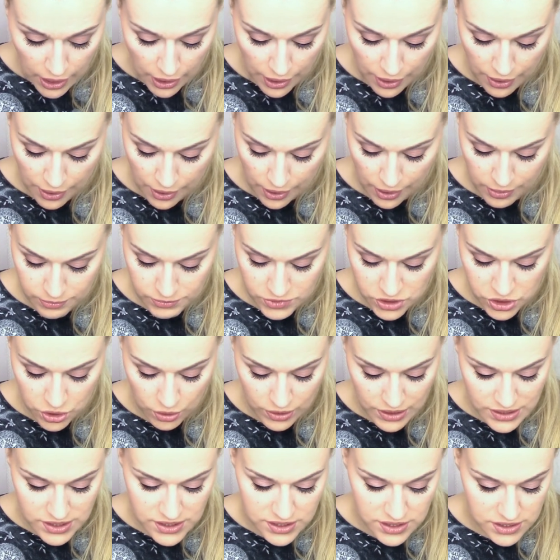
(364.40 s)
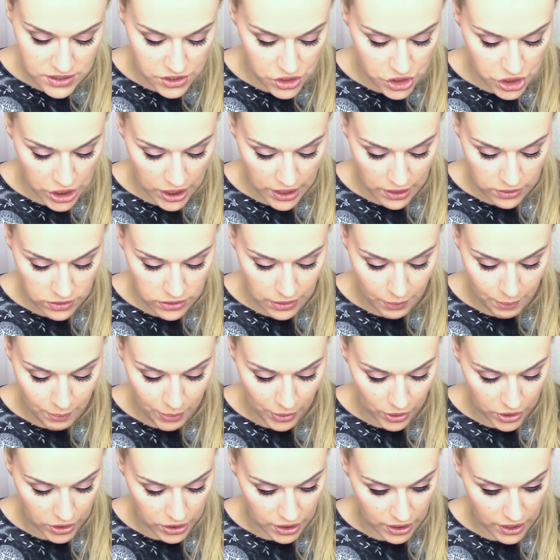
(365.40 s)
So let's check out the
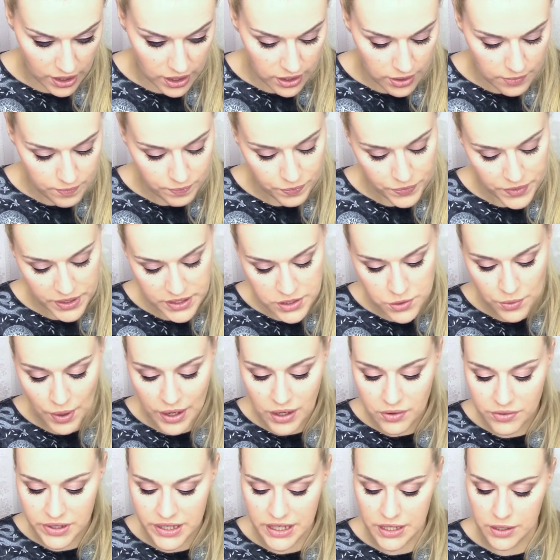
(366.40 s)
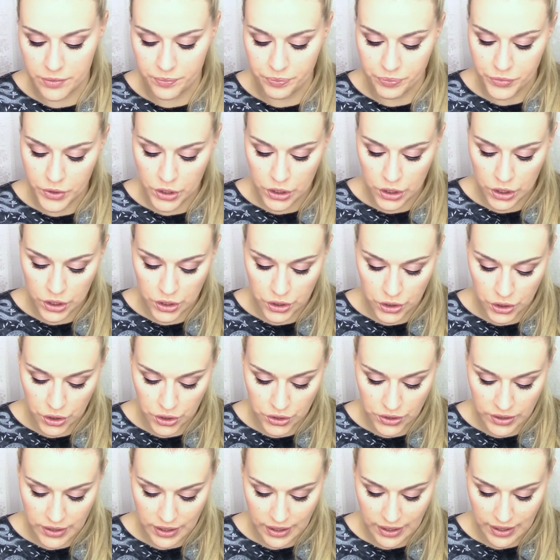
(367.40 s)
booklet. It's right over here. Look
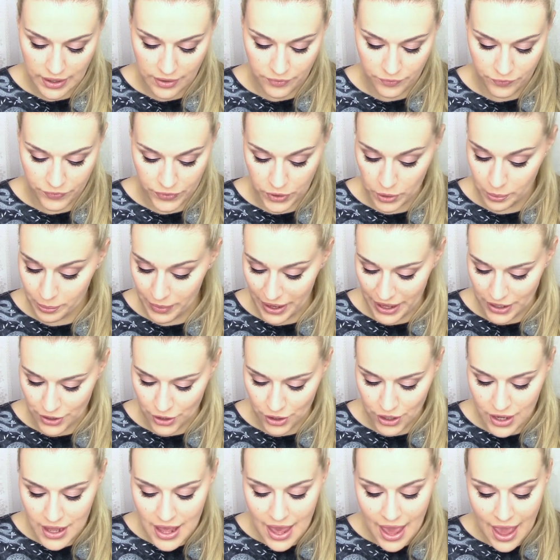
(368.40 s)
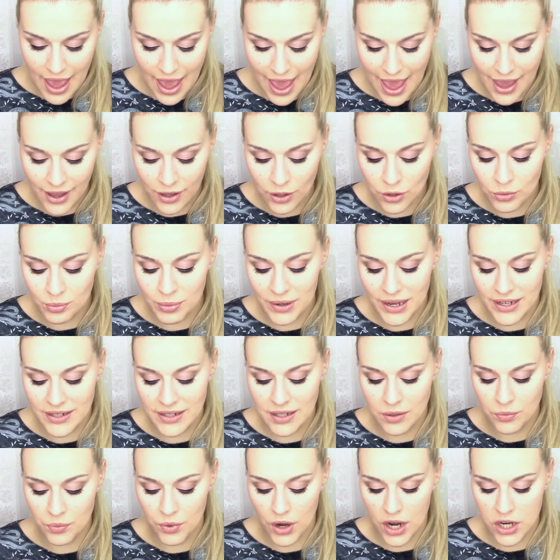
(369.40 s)
good, feel better. Angled
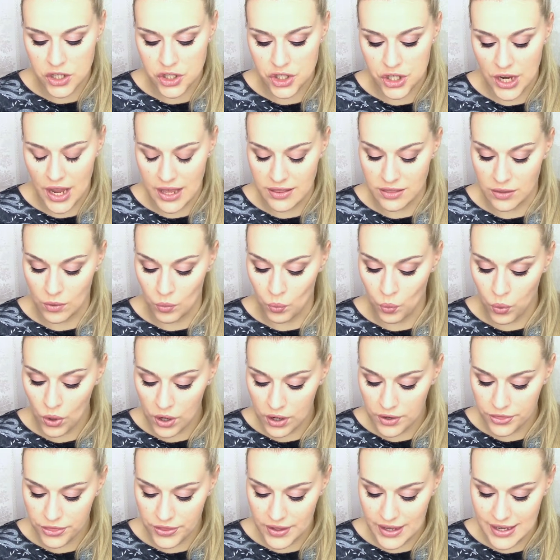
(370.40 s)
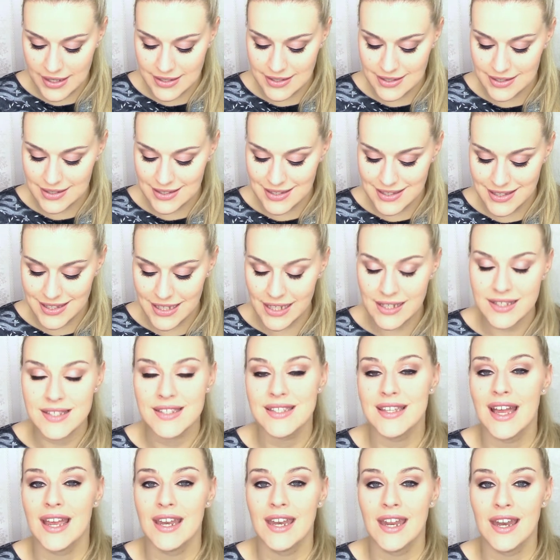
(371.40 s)
blending brush, and the worth is
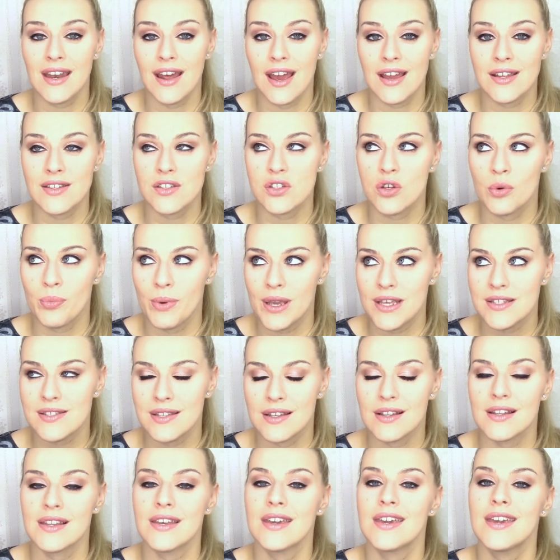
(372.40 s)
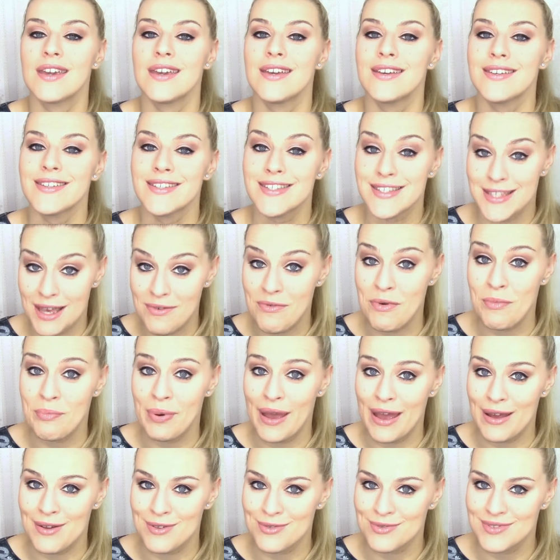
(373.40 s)
$6.99, so basically 7
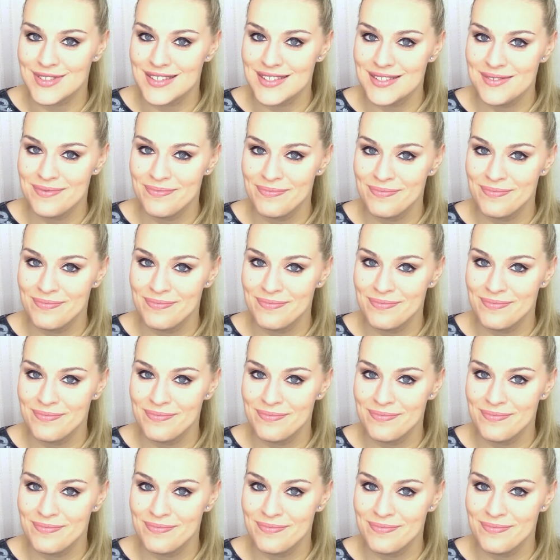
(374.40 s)
pounds.